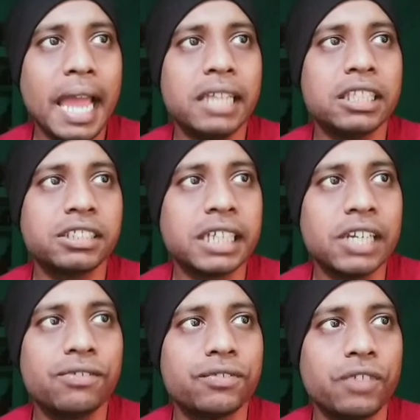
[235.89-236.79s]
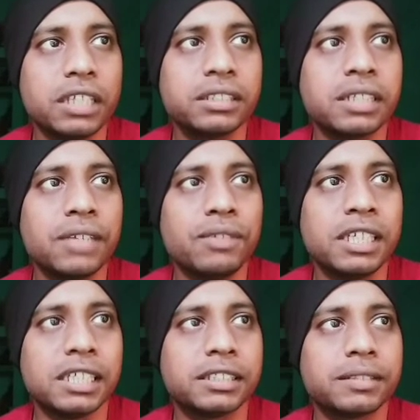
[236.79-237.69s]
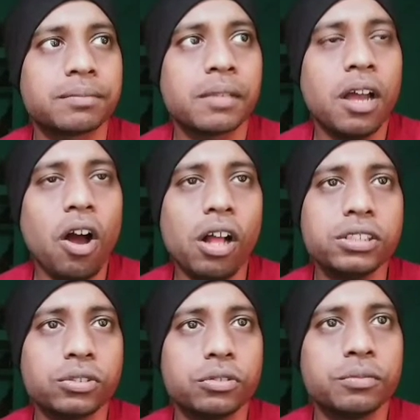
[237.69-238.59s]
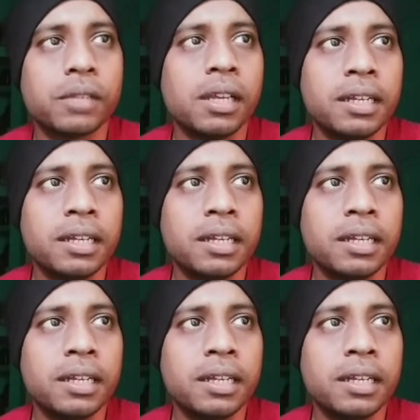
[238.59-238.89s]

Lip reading: and the second one was convenience. Also,